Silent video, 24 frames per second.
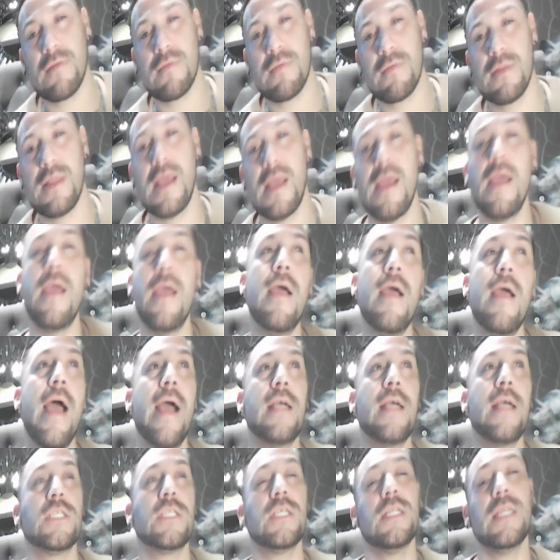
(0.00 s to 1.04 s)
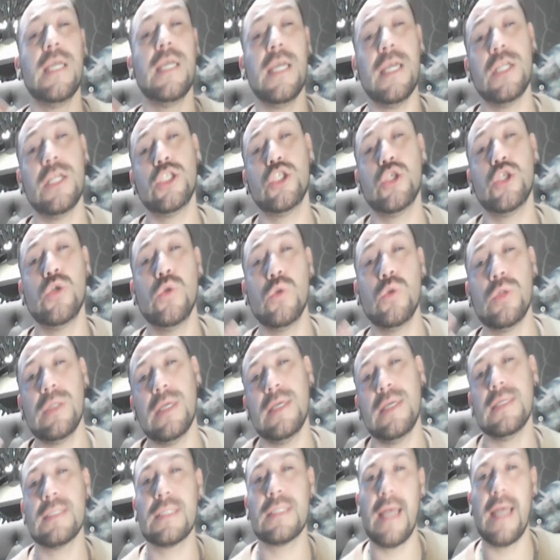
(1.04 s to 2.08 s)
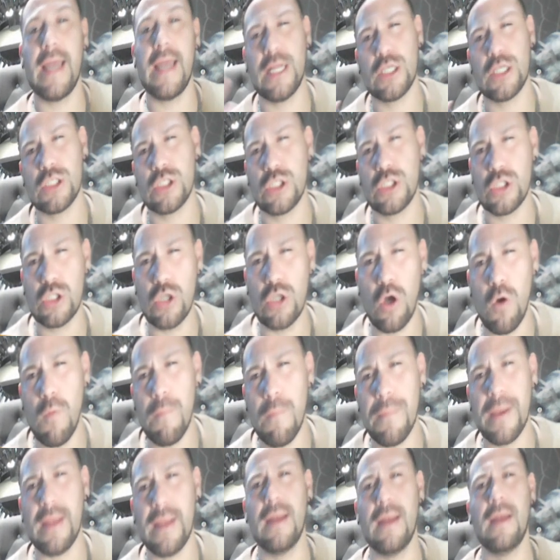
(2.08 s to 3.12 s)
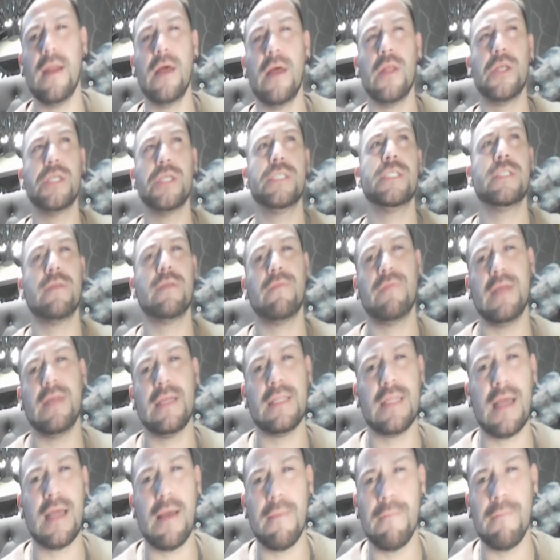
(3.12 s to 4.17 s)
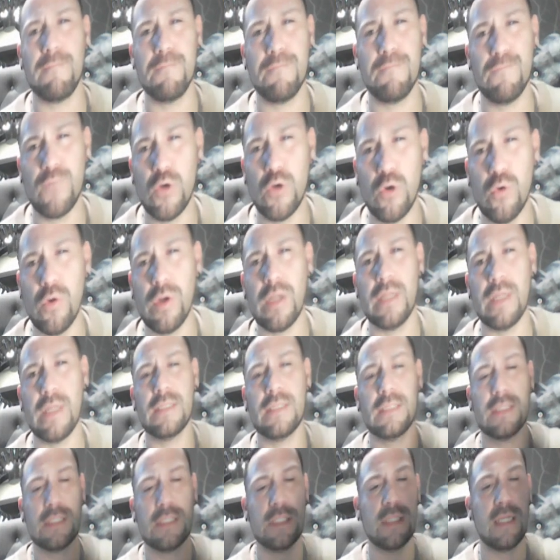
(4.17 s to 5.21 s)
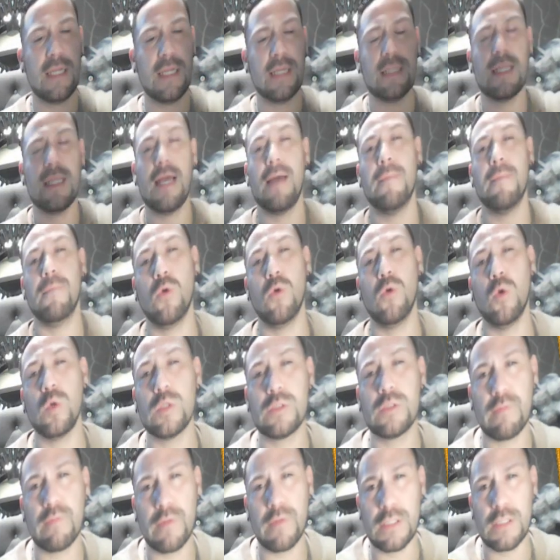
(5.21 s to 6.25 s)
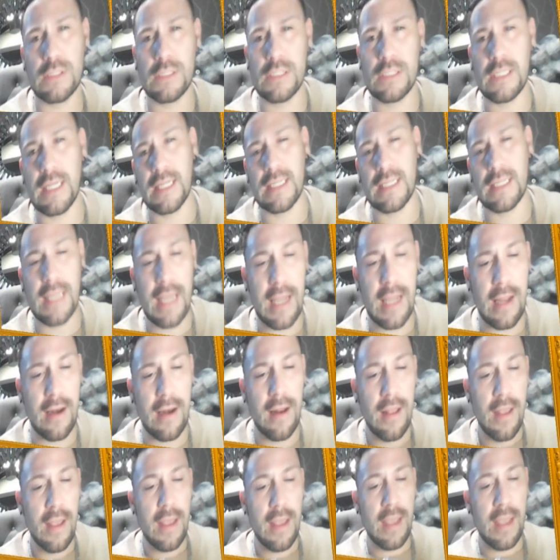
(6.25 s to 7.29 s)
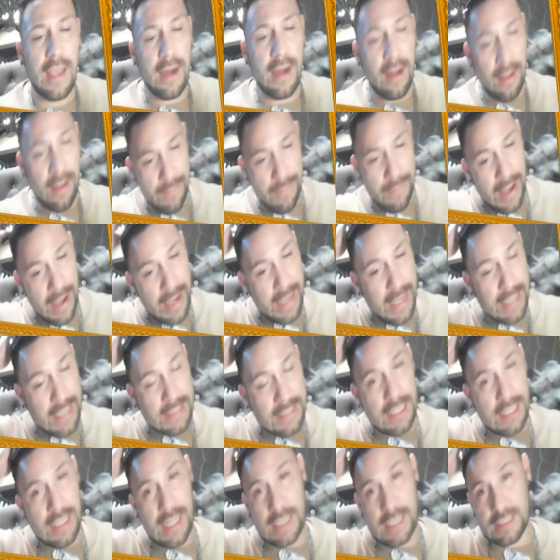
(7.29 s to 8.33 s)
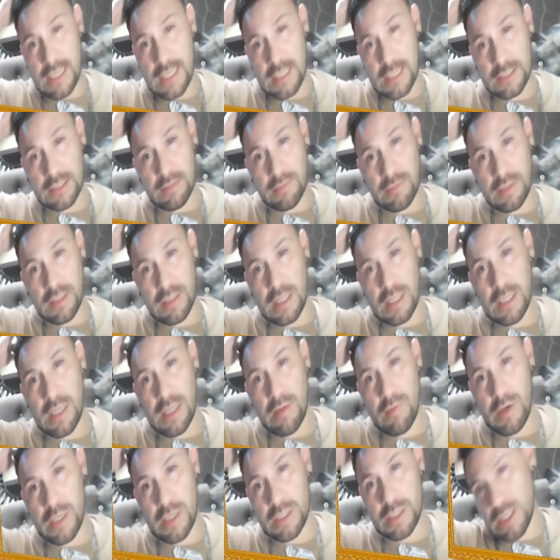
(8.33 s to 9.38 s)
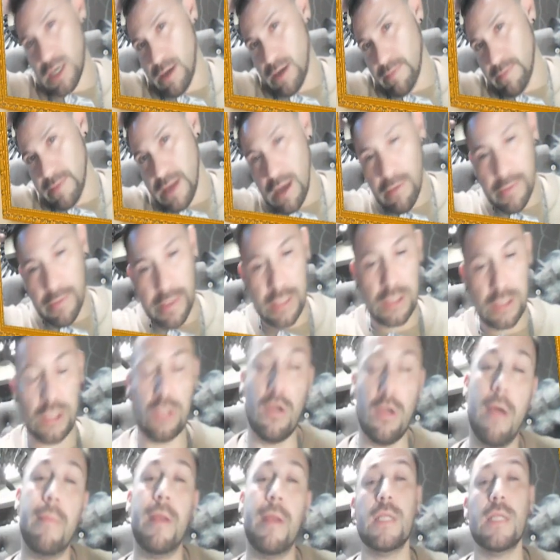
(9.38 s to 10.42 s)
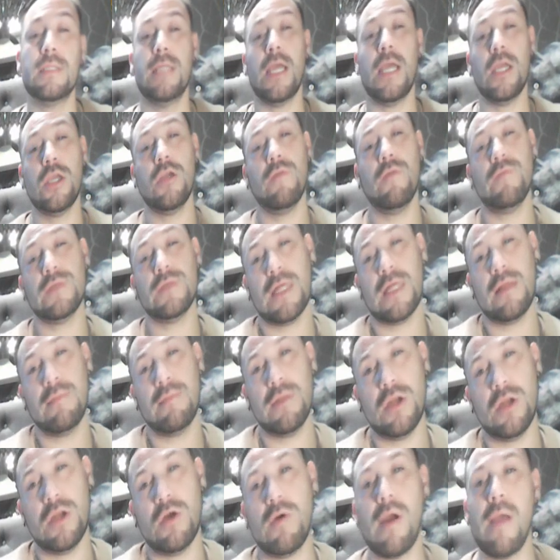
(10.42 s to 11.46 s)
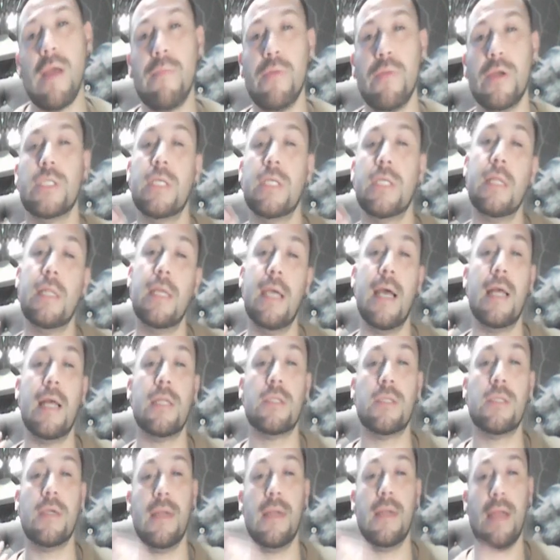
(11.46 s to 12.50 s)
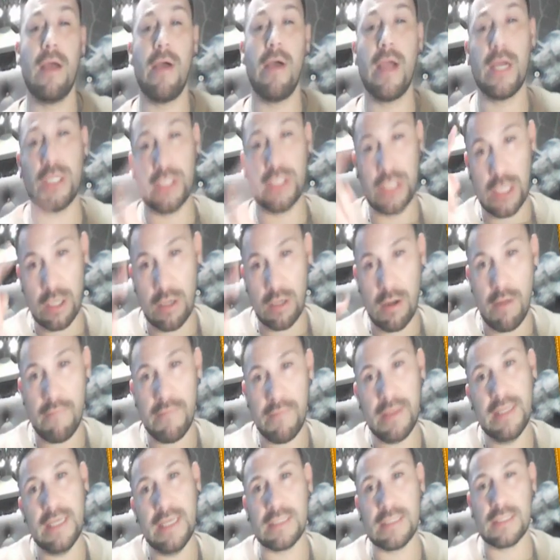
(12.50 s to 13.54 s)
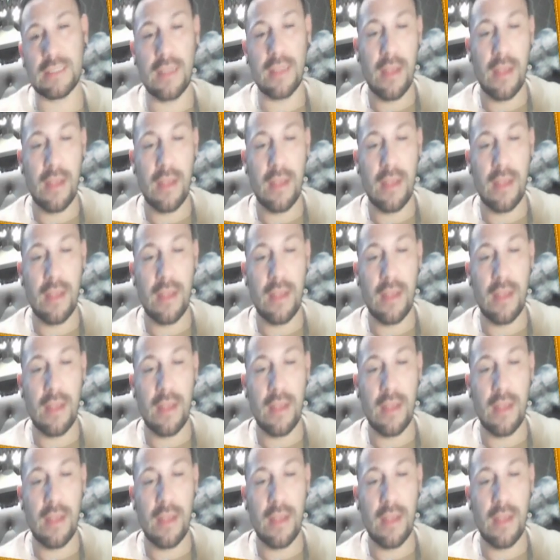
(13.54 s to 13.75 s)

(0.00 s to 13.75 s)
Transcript: they actually do things like soap and other stuff like that, food and shit like that, molds for shit like that. And I guess that's not something that they wanted to help me out with. So I mean, thank you for telling me no. I appreciate the answer, and now I can check you off my list.